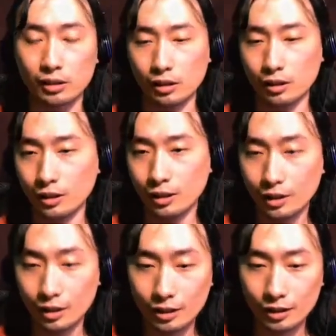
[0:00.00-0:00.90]

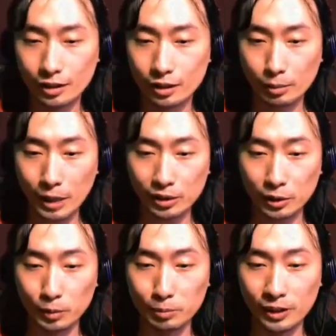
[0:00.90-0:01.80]
cooldown
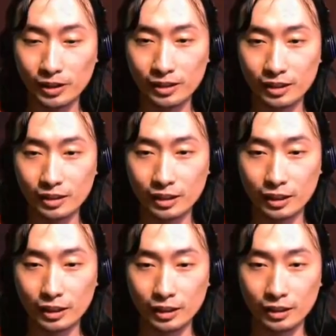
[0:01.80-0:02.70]
reduction, depending on
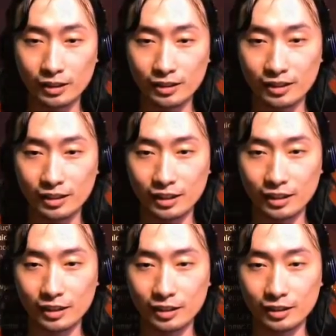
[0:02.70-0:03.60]
which
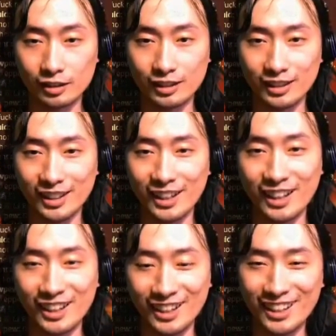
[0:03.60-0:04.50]
shoes you decided
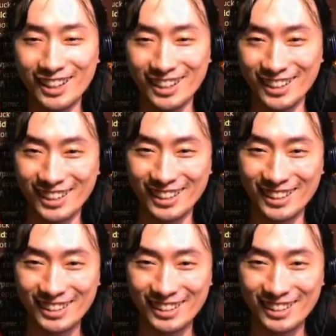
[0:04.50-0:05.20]
to go with.